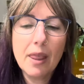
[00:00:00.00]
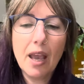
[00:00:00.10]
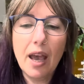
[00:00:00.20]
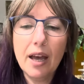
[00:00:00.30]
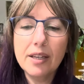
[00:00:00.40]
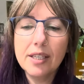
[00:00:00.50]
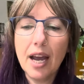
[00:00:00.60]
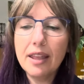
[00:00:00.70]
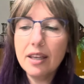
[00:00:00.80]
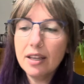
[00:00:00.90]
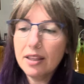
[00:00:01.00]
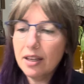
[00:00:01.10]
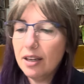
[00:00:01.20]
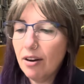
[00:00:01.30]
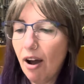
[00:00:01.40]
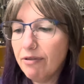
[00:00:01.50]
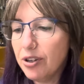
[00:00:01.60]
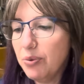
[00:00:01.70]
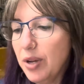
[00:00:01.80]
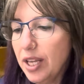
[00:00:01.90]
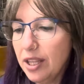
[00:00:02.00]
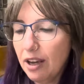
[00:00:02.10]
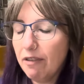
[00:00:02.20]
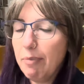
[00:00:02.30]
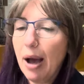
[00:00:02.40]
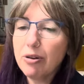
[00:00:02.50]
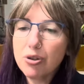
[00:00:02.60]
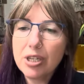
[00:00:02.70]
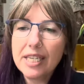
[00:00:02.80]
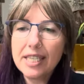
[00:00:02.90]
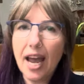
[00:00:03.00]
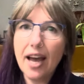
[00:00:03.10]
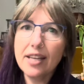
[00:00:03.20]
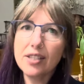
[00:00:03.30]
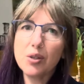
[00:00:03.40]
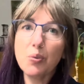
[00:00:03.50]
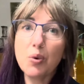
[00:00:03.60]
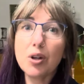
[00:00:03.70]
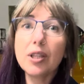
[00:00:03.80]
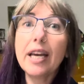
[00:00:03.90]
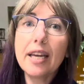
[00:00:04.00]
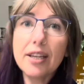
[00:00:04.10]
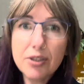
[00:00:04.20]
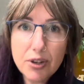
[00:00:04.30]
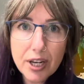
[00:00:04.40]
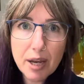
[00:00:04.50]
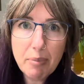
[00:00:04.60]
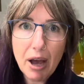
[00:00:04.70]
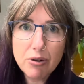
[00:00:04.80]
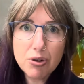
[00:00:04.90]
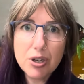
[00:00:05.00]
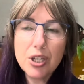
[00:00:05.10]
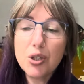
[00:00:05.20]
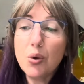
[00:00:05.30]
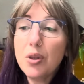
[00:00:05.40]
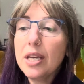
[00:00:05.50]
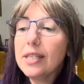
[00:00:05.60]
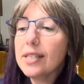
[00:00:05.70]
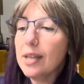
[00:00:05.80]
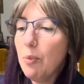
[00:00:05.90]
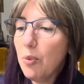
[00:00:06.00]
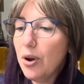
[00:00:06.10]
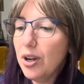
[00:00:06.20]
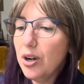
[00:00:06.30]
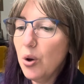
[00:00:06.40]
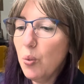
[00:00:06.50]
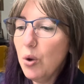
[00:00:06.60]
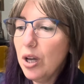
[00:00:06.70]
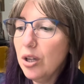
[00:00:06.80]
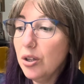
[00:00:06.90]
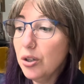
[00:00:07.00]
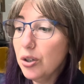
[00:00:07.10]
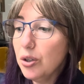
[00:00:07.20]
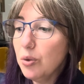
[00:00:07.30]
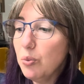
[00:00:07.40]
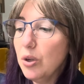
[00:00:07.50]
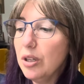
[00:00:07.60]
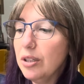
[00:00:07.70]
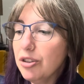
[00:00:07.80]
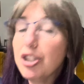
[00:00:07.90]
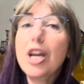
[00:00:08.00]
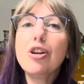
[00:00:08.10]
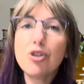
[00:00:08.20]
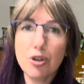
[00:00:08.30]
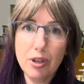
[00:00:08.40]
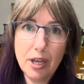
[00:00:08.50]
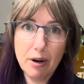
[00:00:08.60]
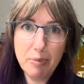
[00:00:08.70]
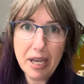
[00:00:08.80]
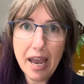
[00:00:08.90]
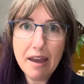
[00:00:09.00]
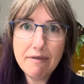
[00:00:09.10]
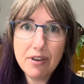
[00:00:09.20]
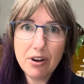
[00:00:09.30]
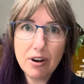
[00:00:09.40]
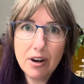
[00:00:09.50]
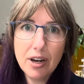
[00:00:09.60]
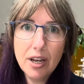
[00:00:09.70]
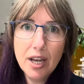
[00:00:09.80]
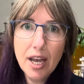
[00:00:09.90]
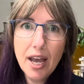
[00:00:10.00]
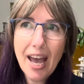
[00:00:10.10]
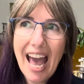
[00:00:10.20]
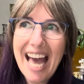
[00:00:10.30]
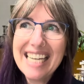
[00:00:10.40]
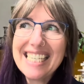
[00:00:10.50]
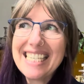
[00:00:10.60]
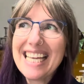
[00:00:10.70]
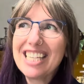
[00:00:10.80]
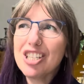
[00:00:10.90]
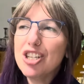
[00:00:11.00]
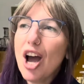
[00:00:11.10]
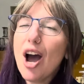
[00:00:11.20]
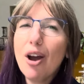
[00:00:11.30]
And I think that often we can think of boundaries as we're like exerting a boundary so that someone will change their behavior. And that's not,